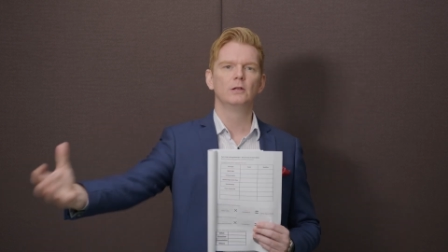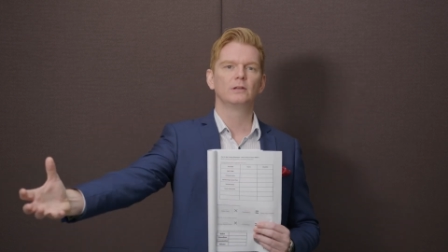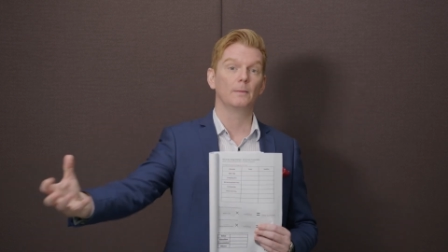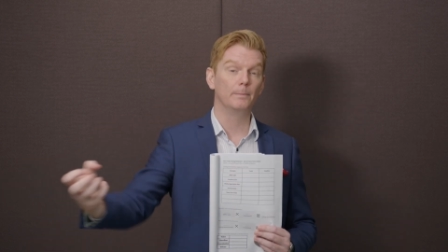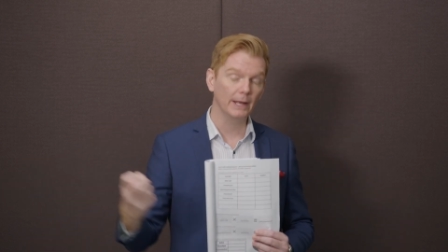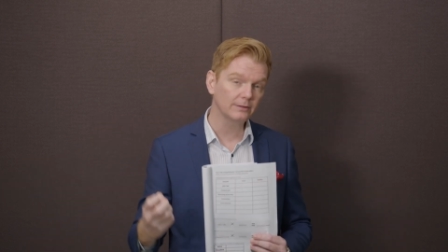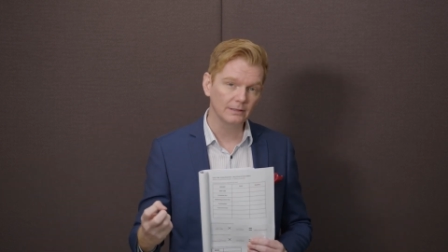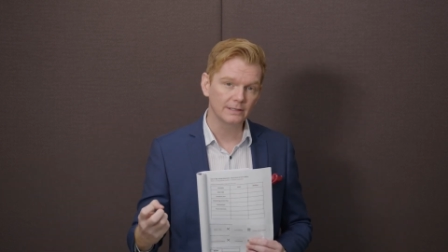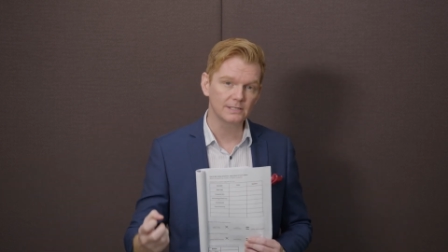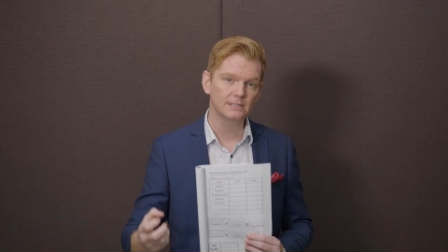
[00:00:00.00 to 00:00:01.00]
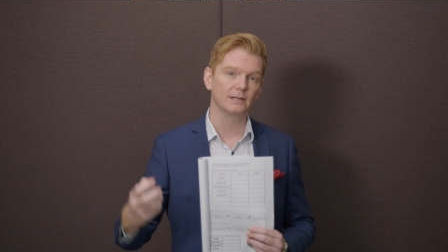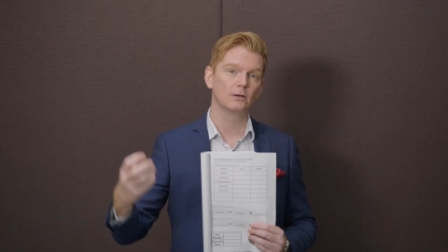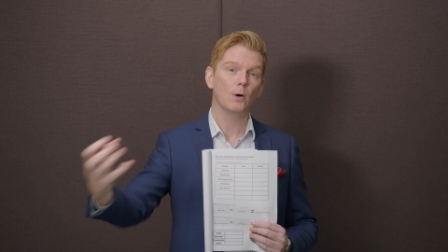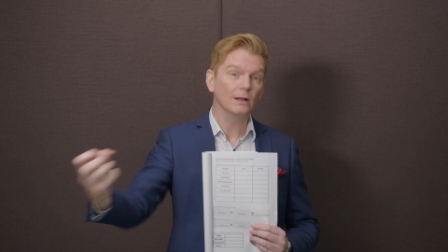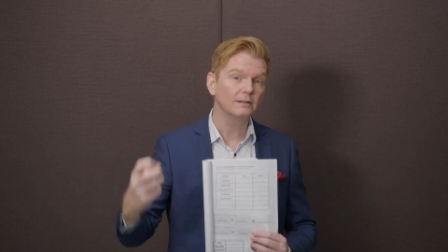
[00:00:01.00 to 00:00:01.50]
to get better listing,
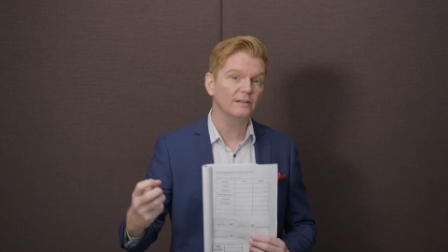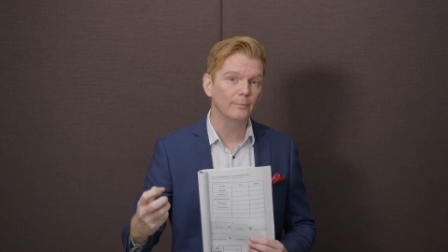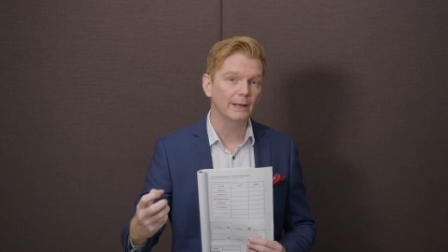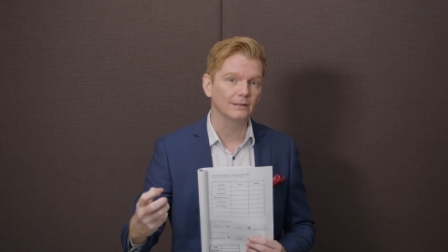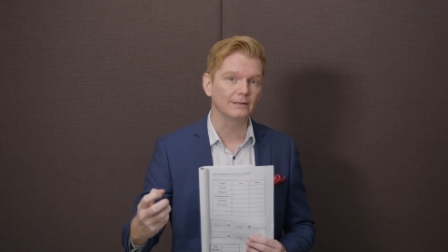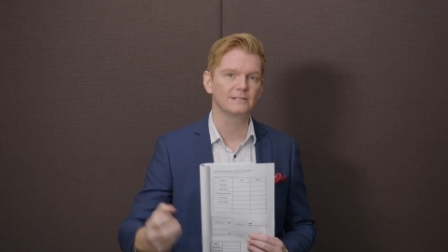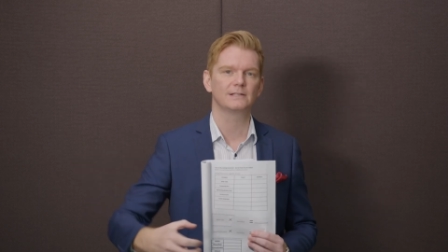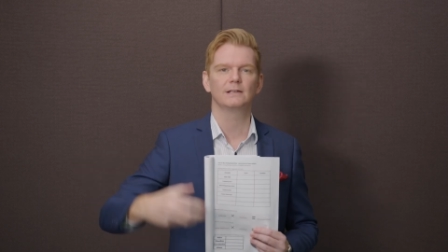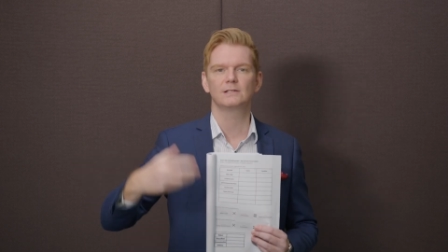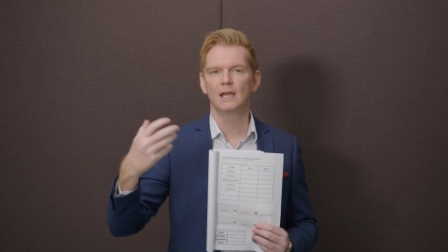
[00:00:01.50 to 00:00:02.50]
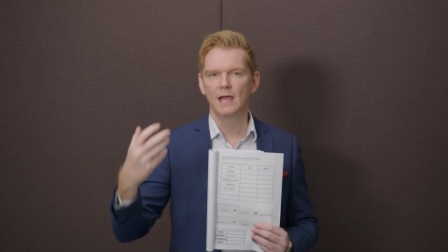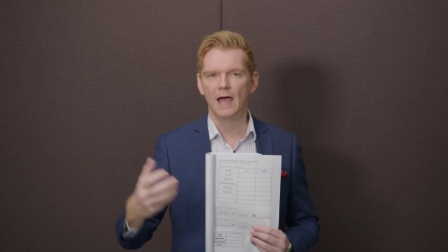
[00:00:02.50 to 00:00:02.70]
qualitative better listings,